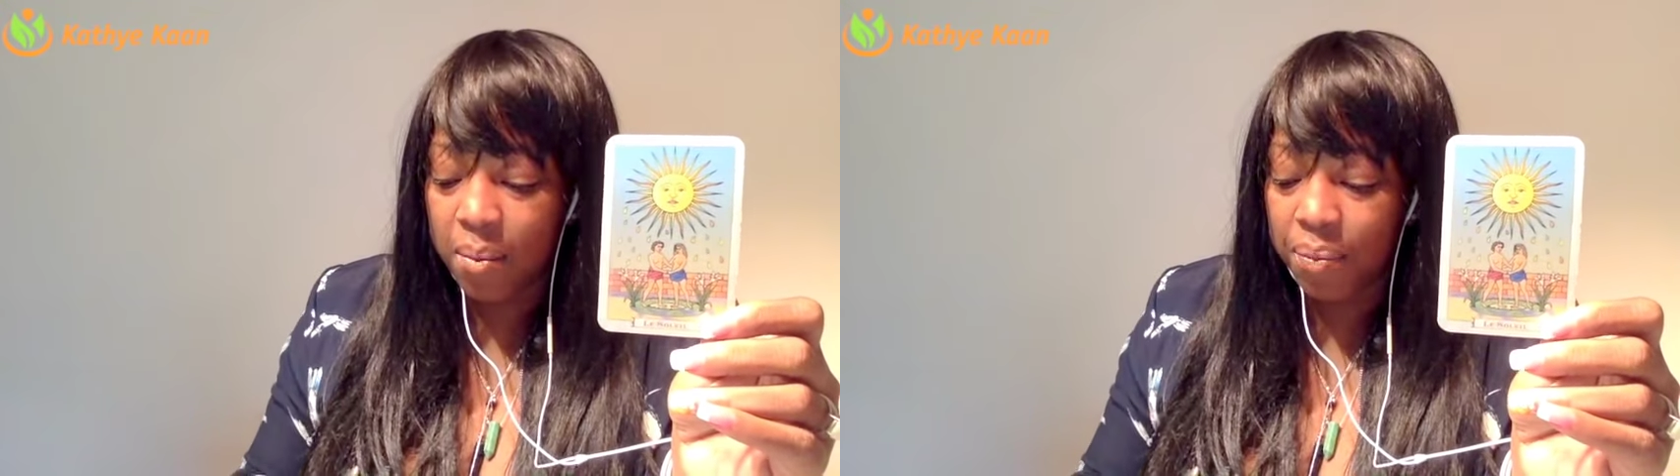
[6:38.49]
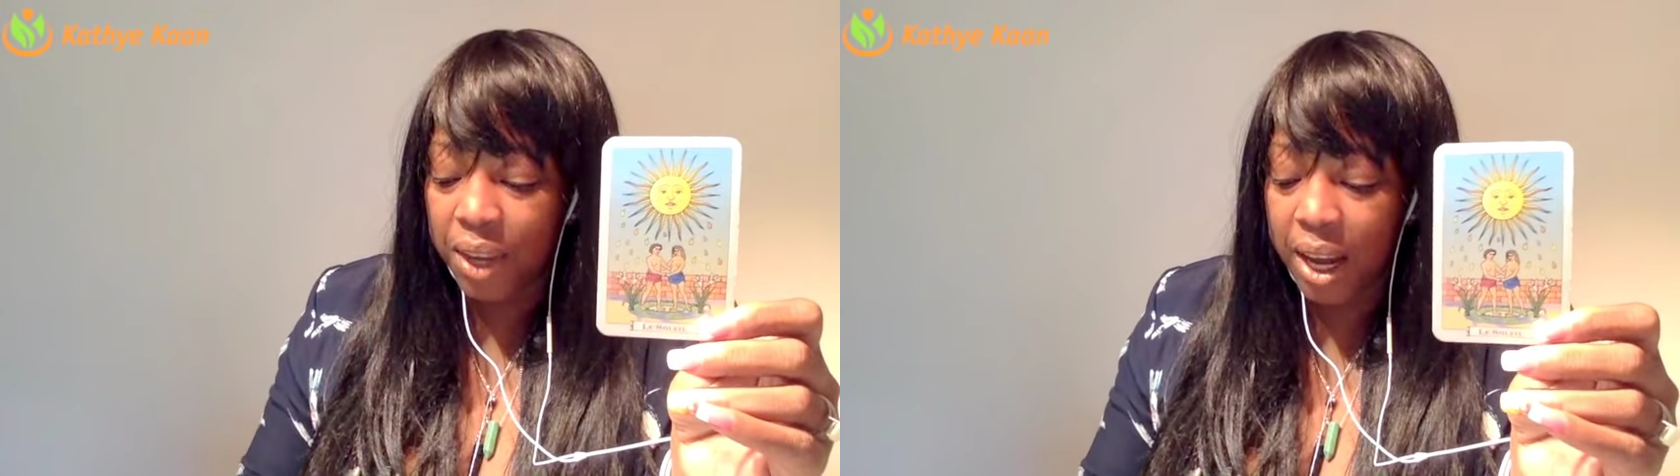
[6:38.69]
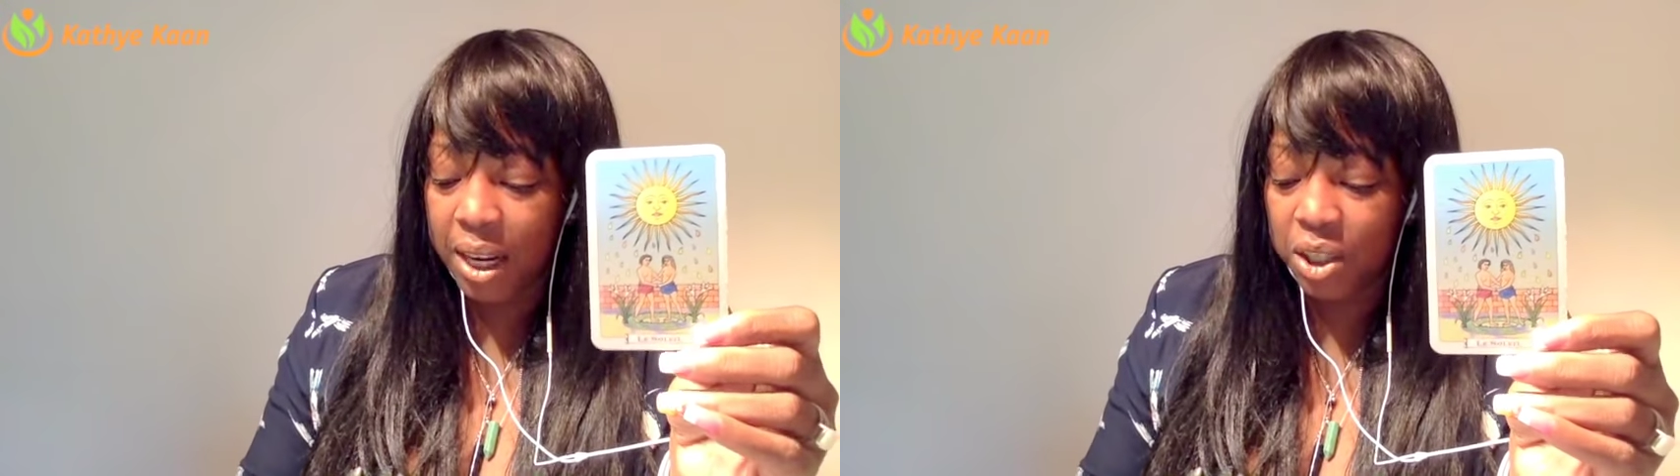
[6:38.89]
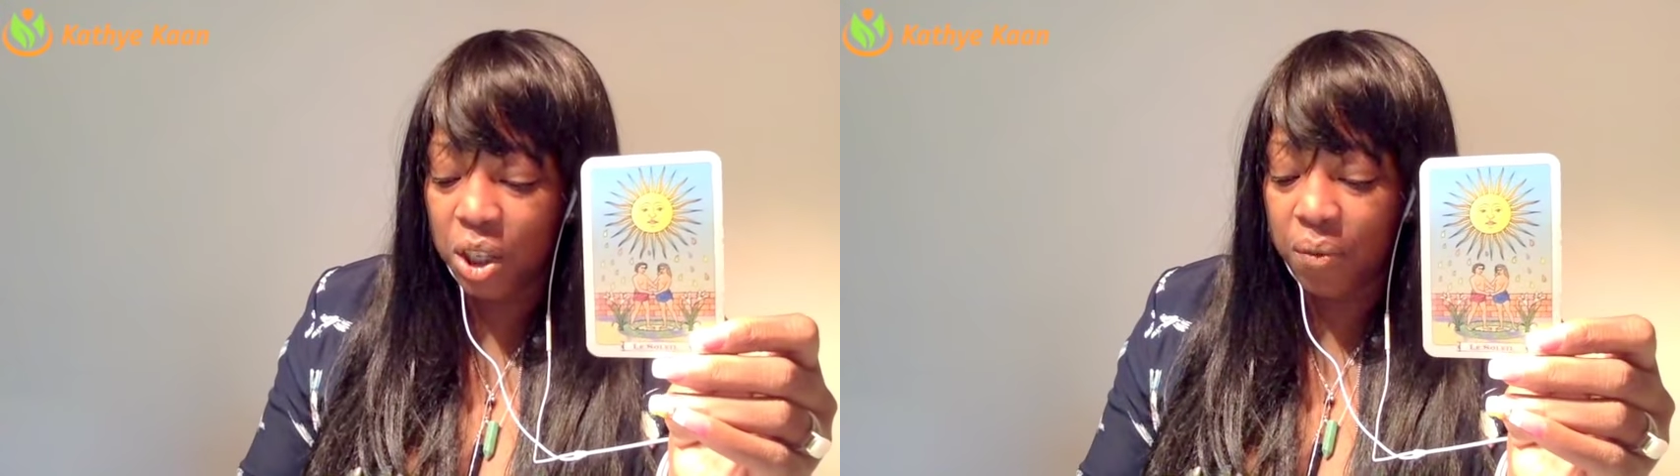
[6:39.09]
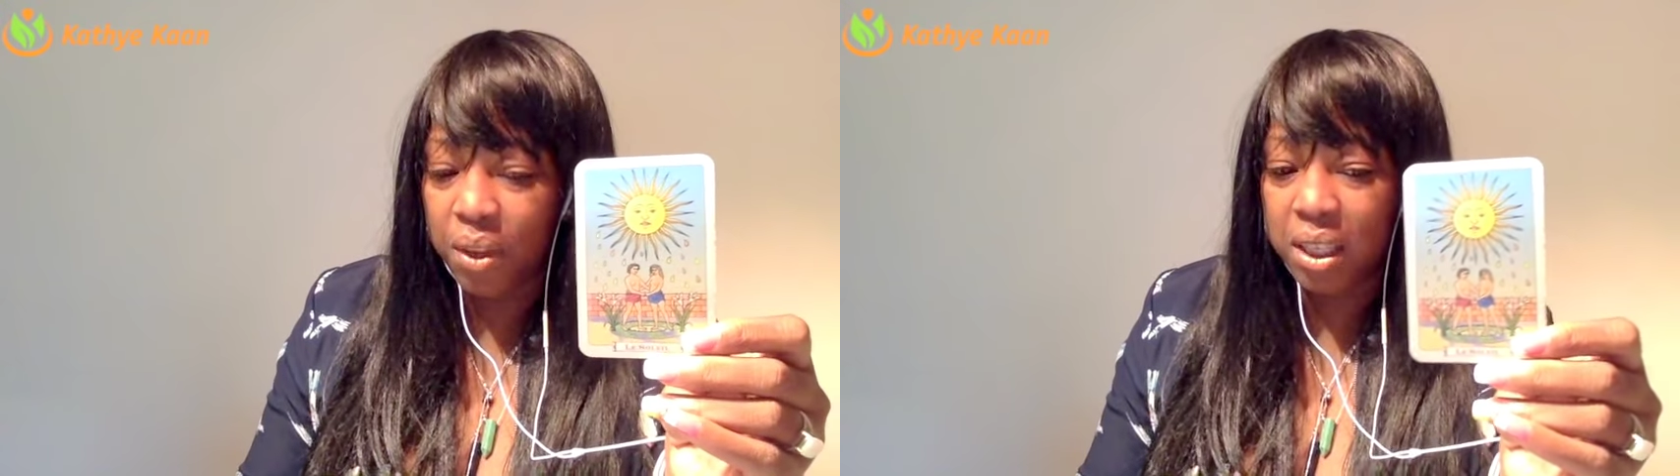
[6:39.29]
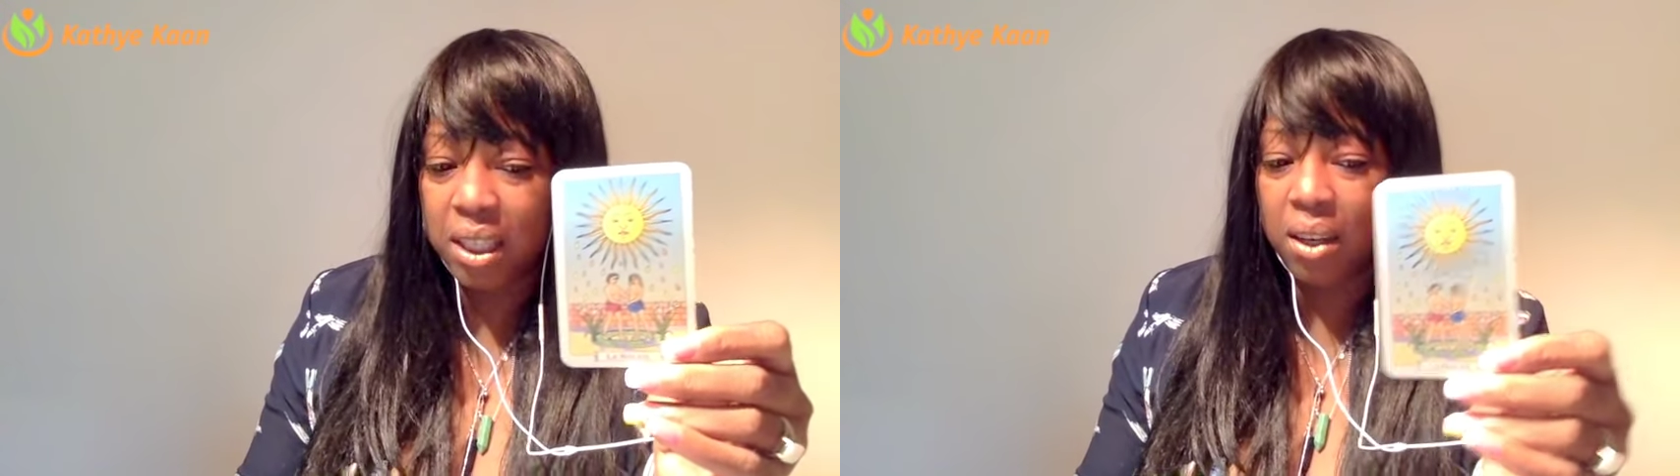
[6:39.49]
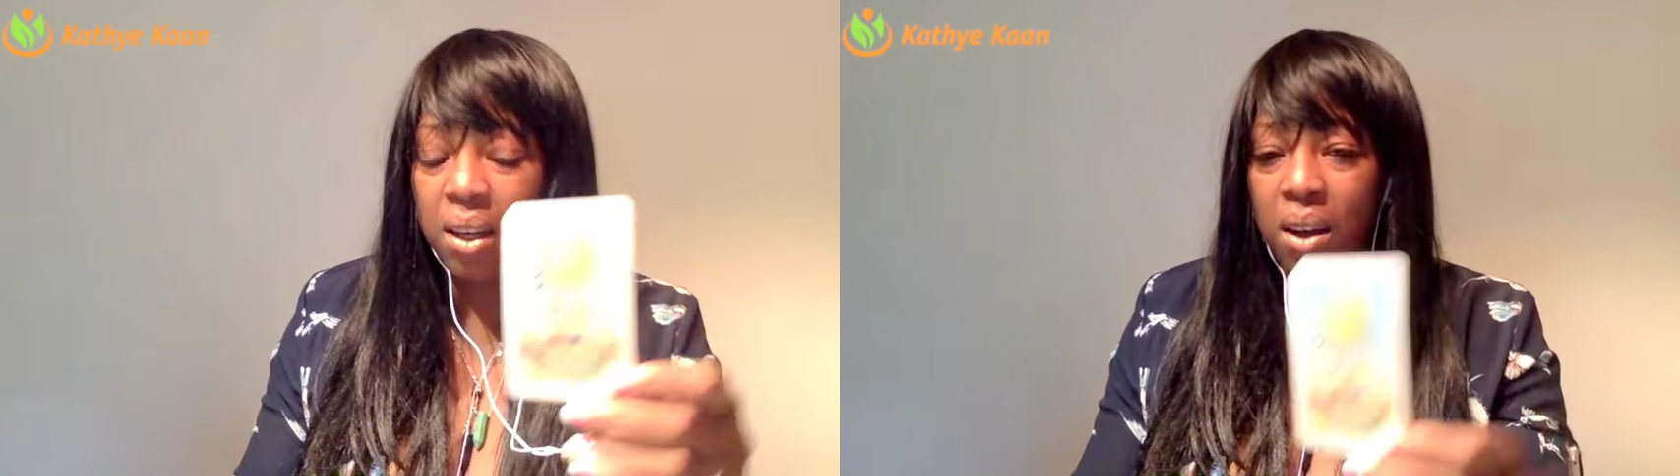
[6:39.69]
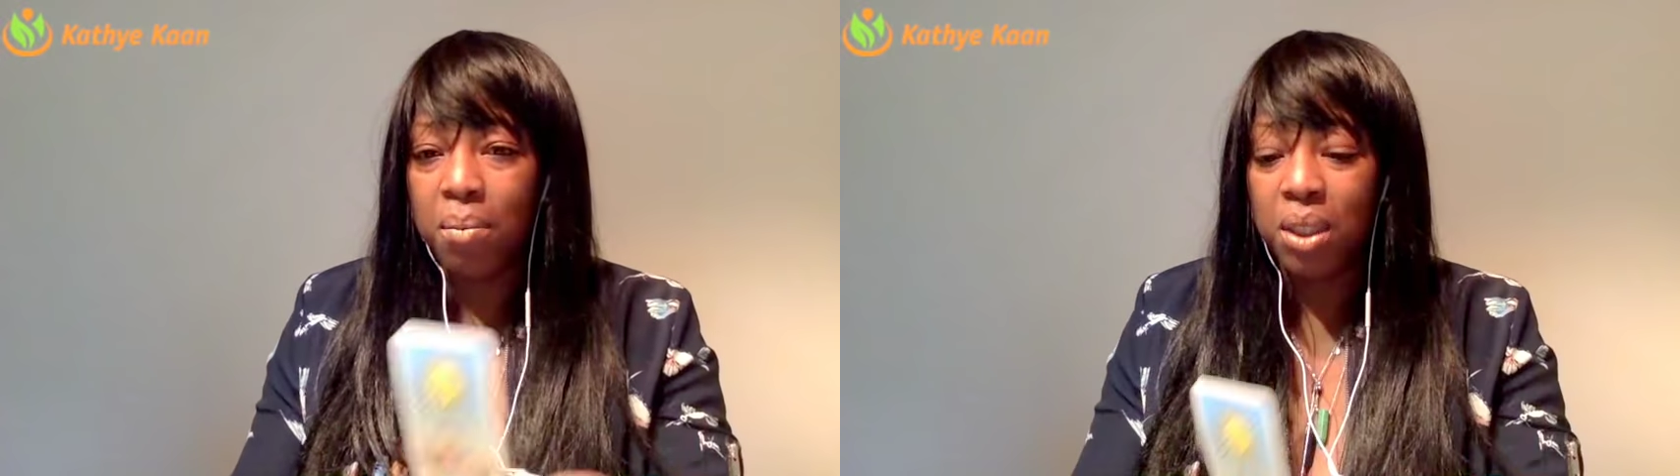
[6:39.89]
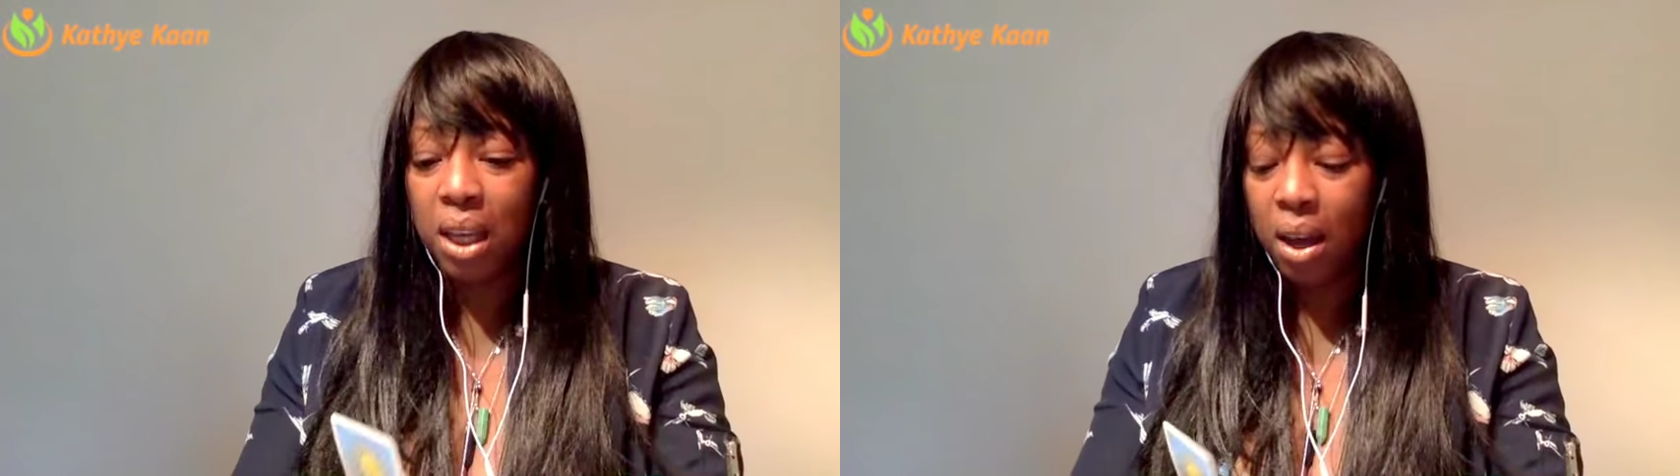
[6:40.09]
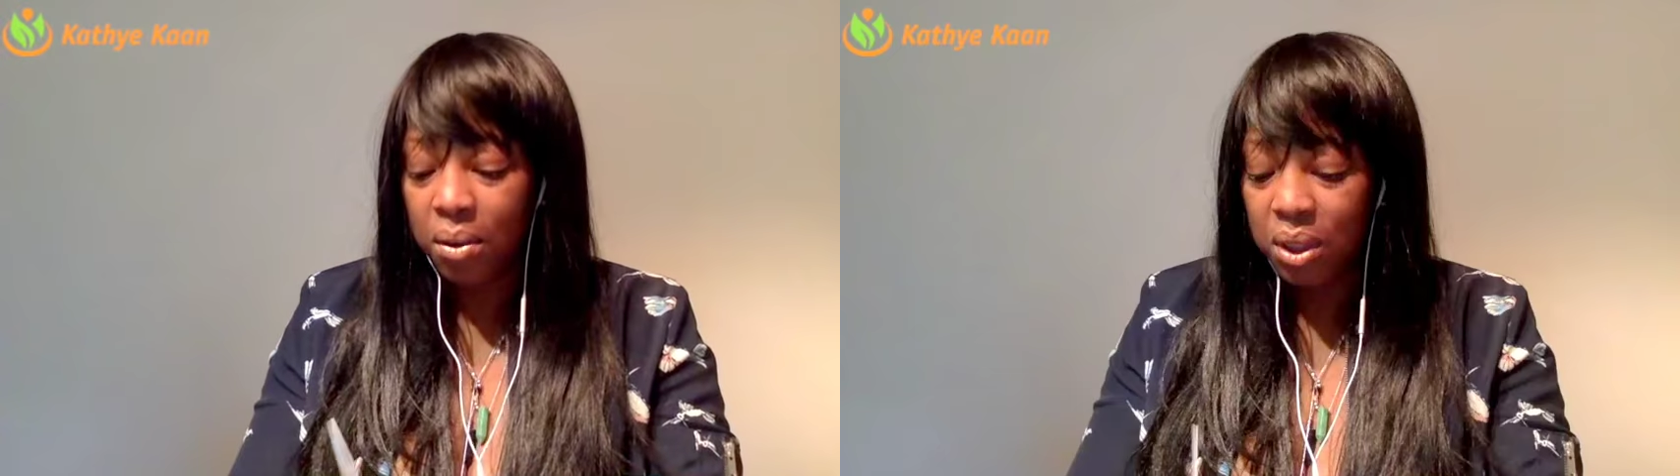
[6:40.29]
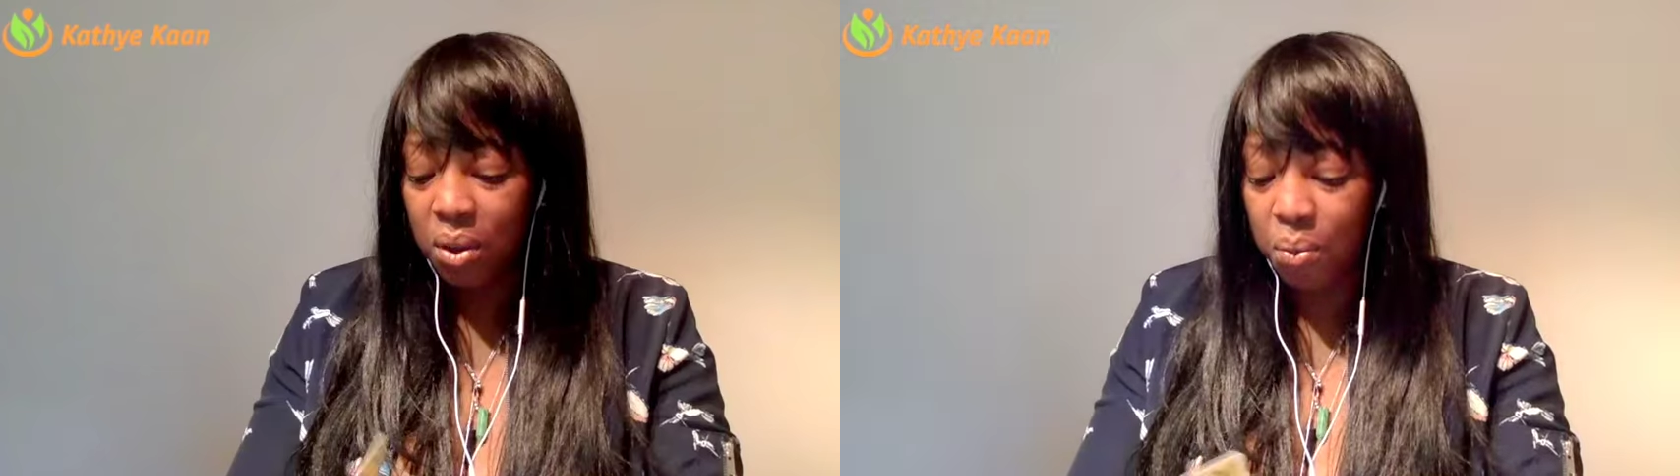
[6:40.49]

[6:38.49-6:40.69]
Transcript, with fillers: the energy of the sun comes out,